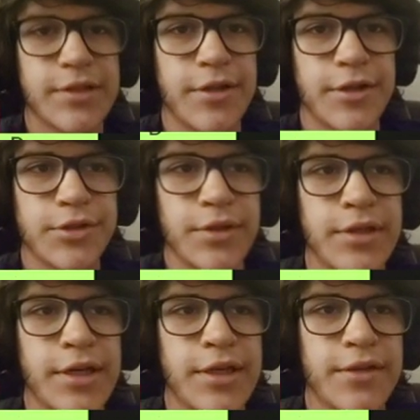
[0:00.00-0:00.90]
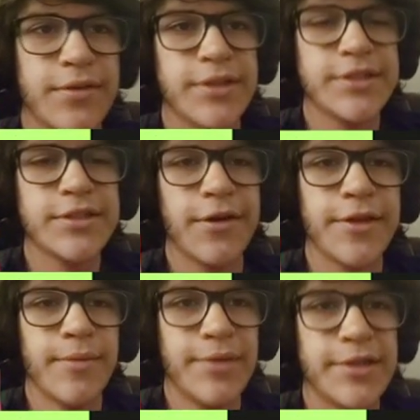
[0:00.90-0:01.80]
And also, this isn't all
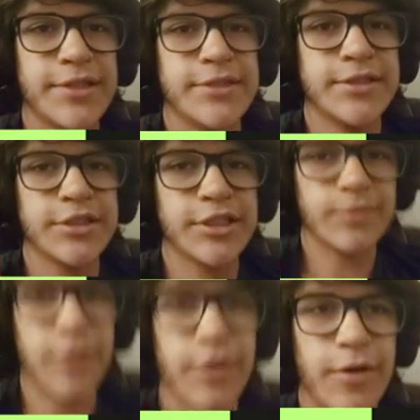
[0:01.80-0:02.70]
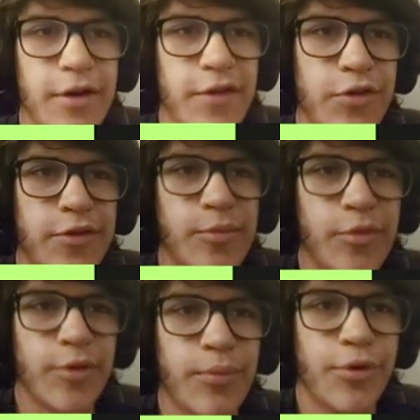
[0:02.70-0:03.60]
the NPCs. It's just like a few of the
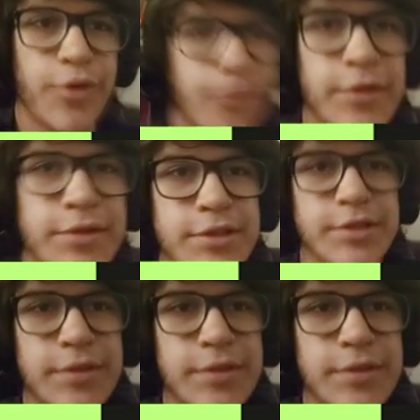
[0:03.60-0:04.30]
more important ones.